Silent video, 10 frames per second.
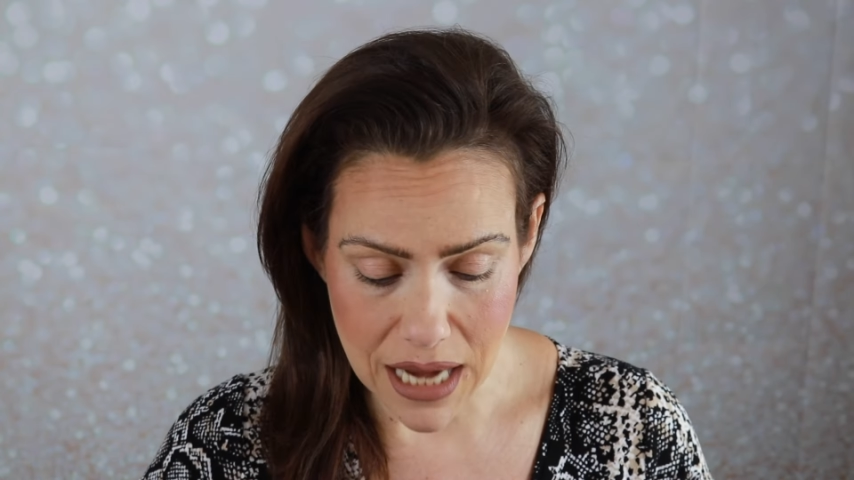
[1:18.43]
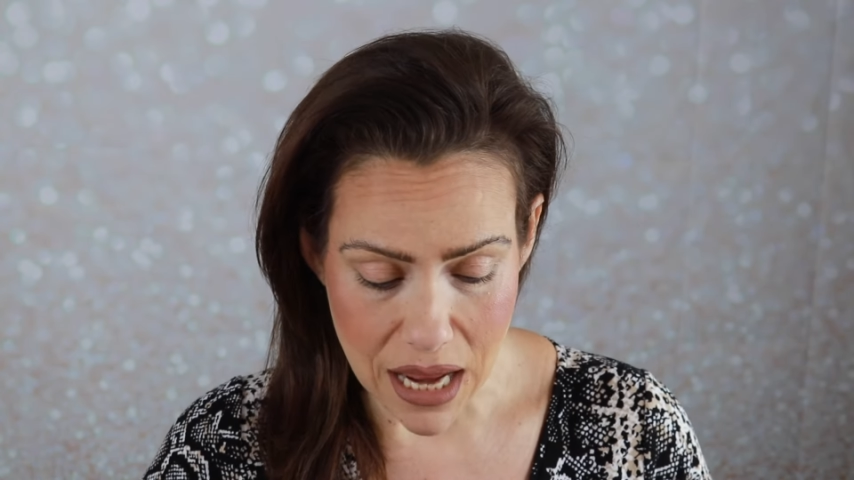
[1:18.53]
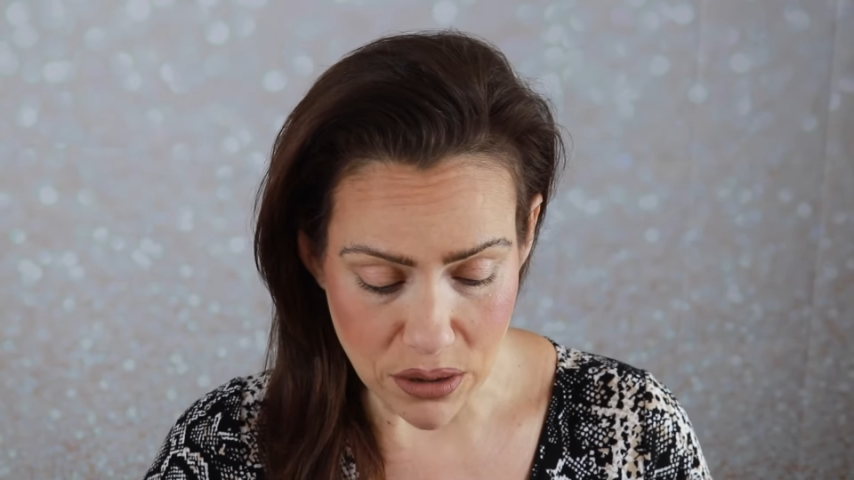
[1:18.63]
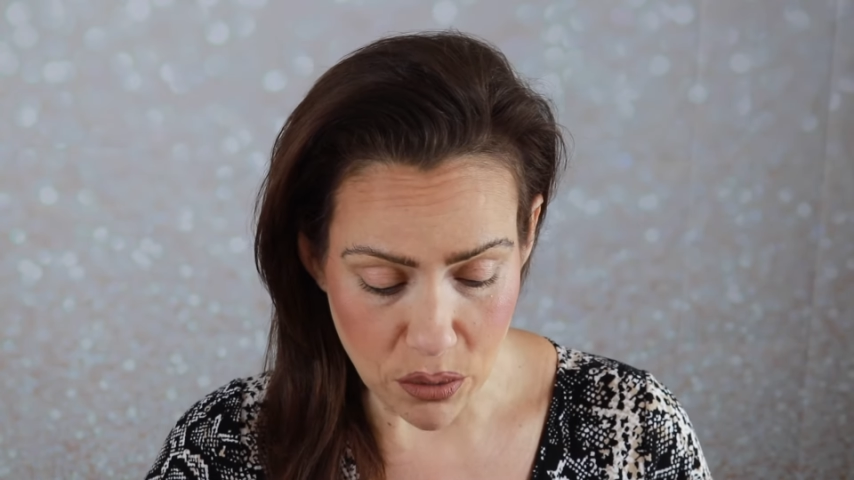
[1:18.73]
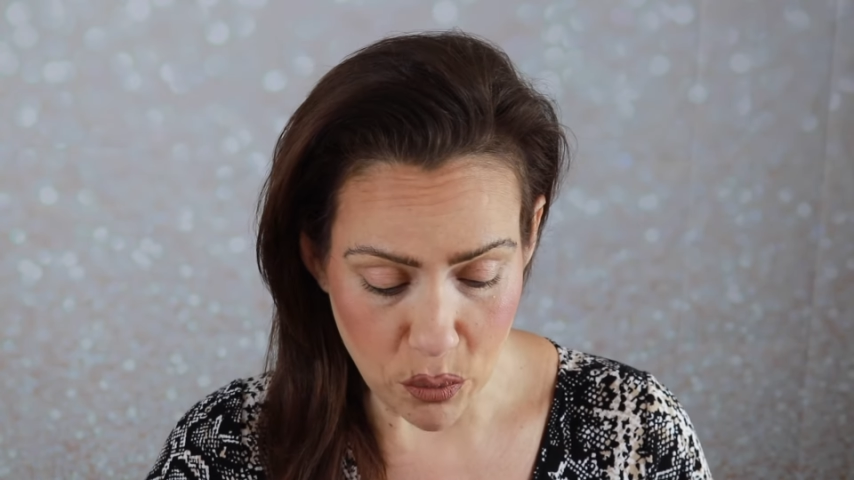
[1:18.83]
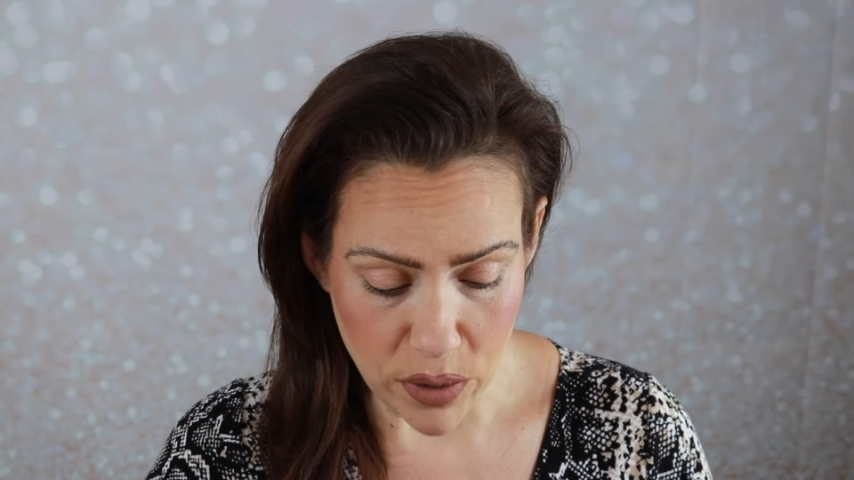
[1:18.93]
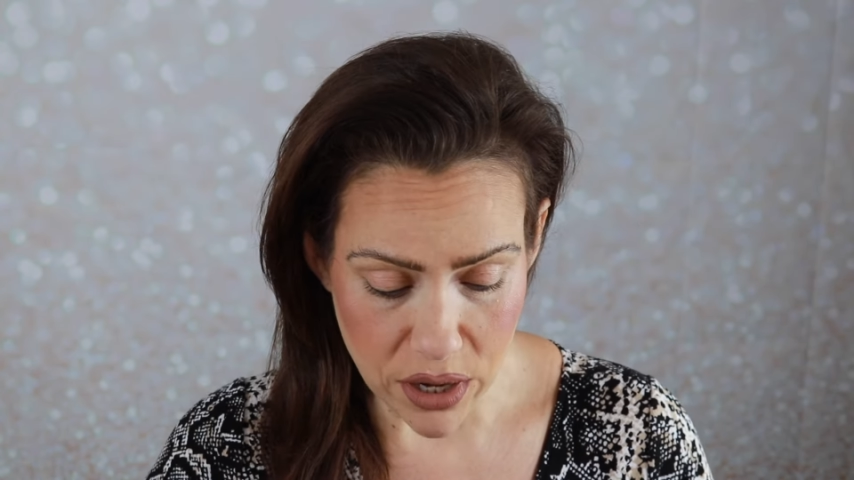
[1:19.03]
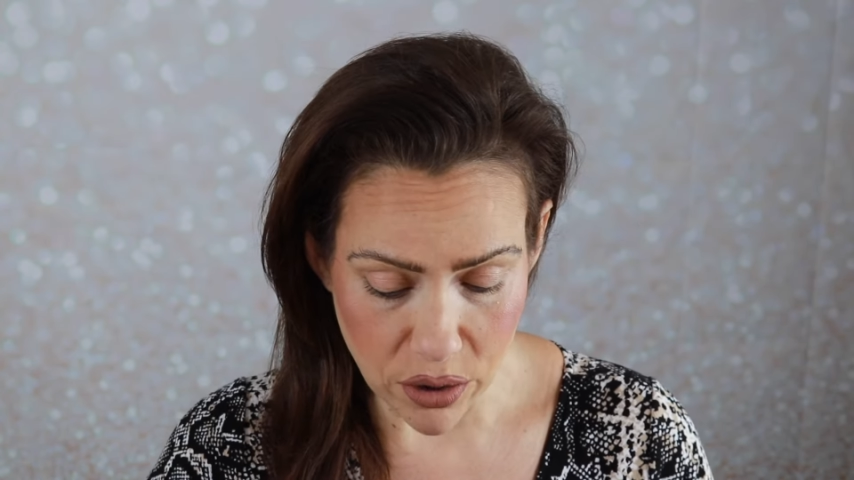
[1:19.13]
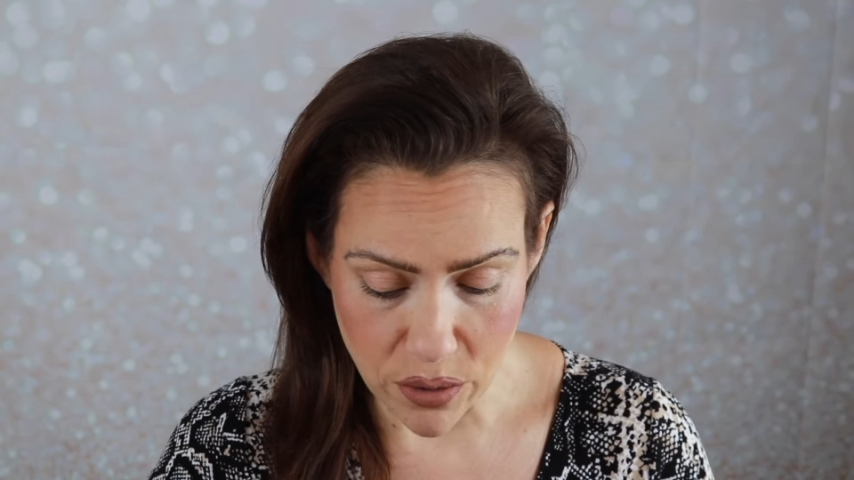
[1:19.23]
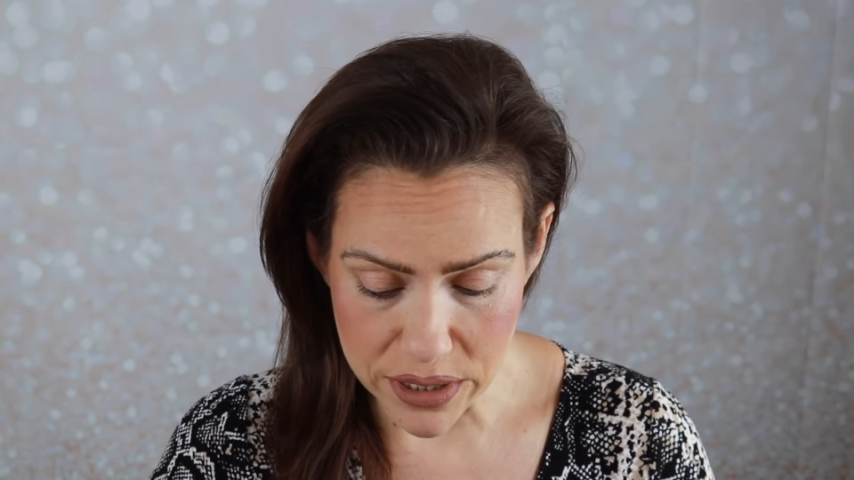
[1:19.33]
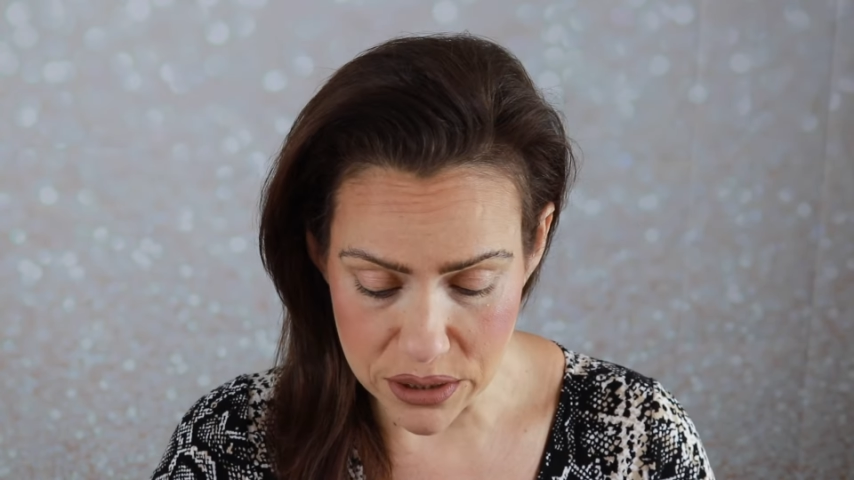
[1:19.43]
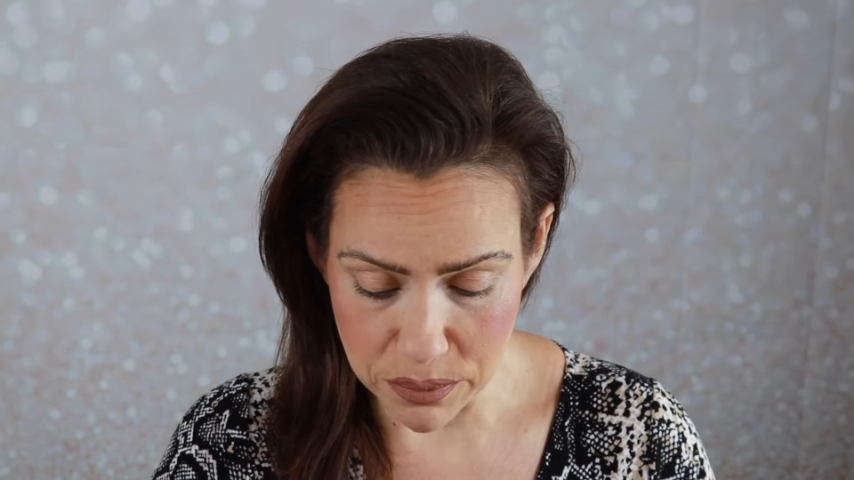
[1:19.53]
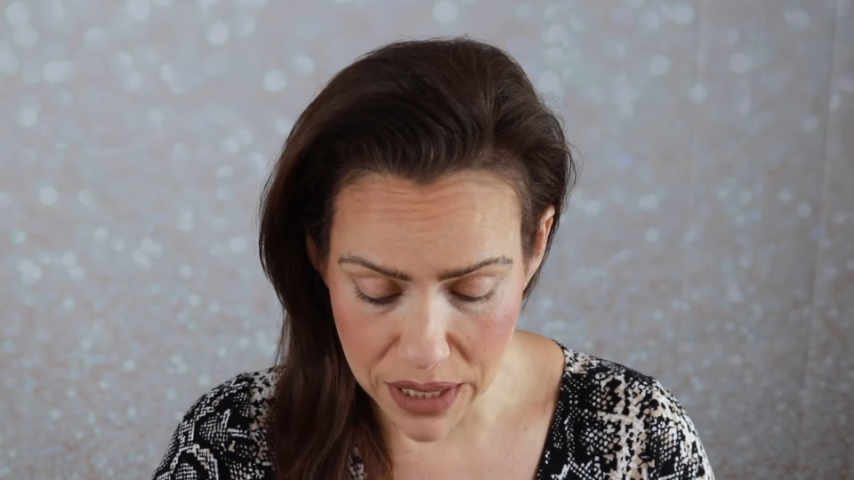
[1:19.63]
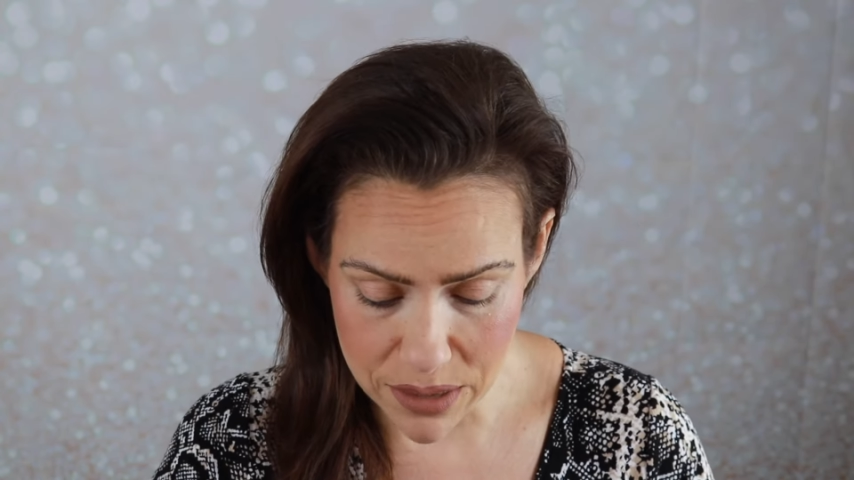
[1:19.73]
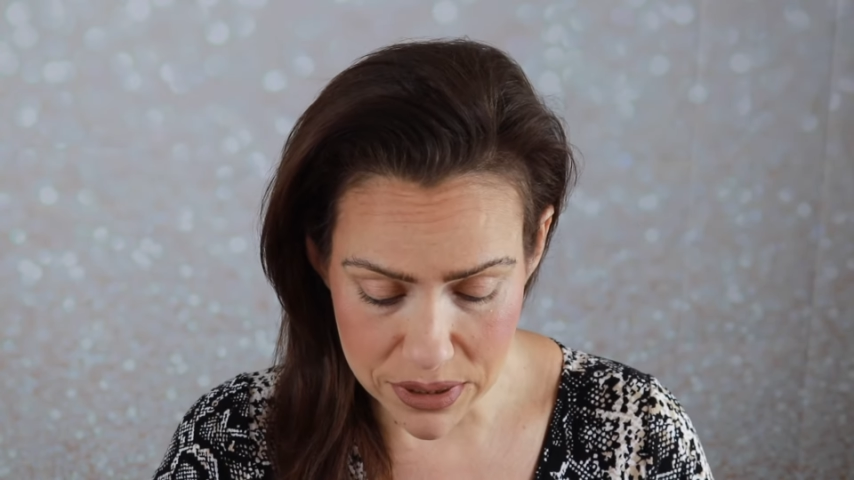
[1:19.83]
and we are going to
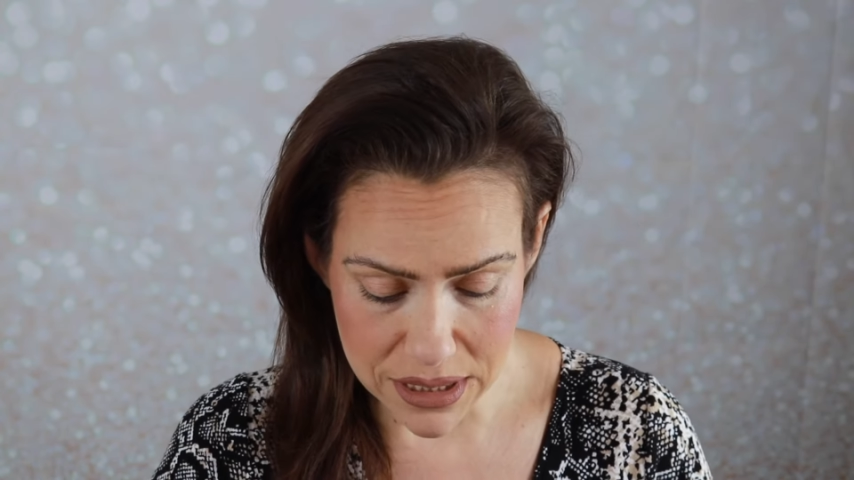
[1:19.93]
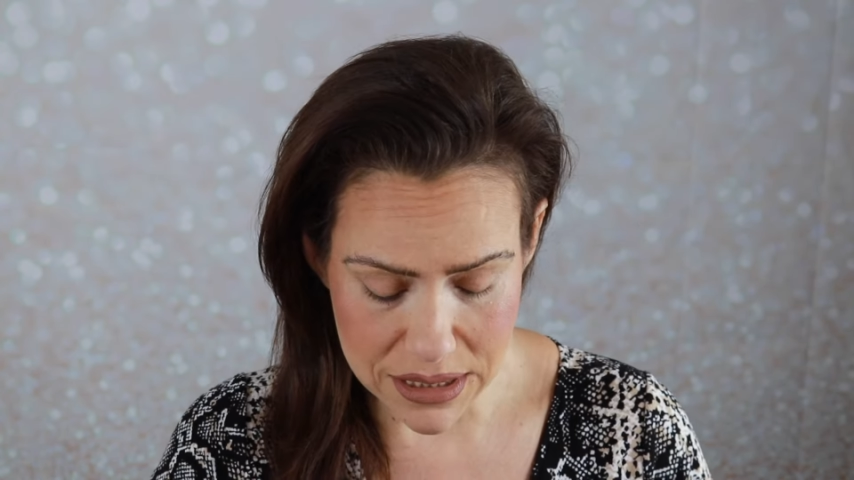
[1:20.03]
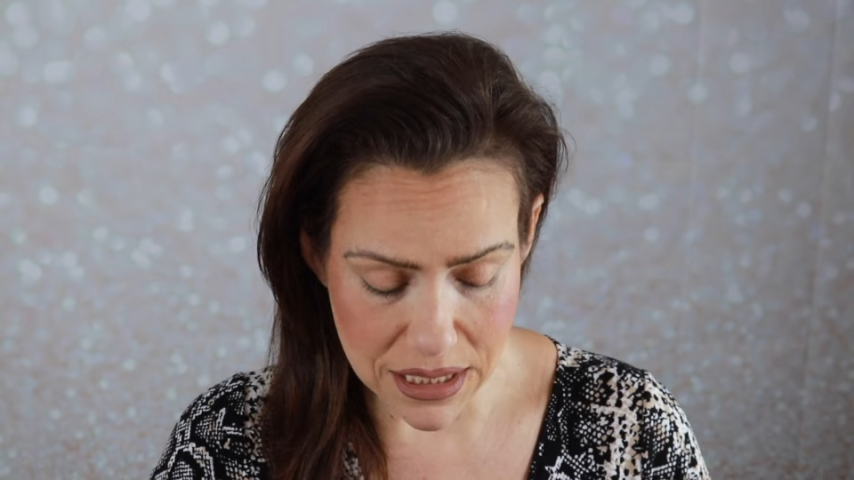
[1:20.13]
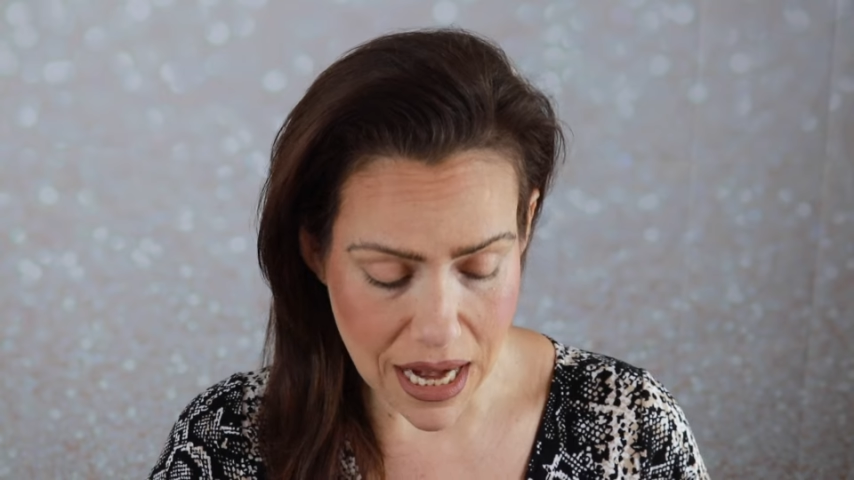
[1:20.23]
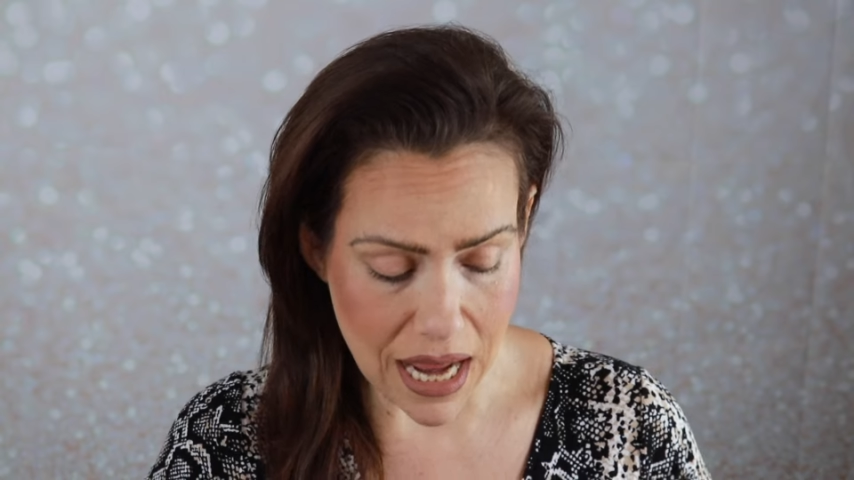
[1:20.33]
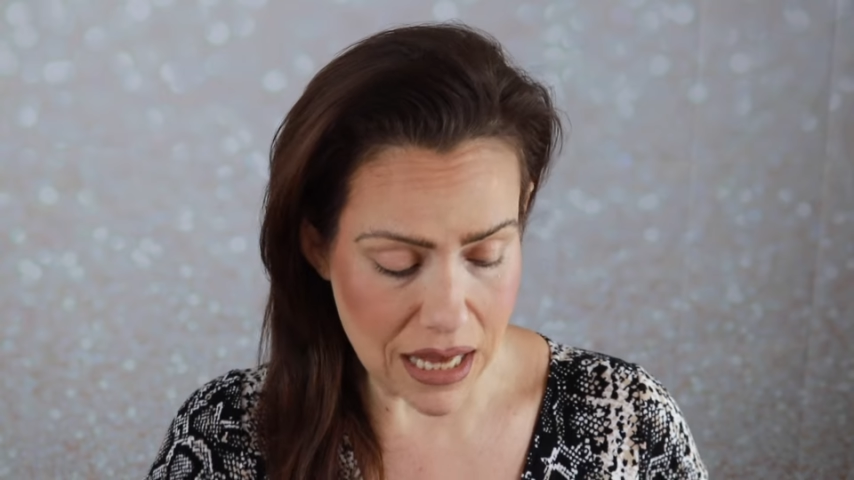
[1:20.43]
play with it today,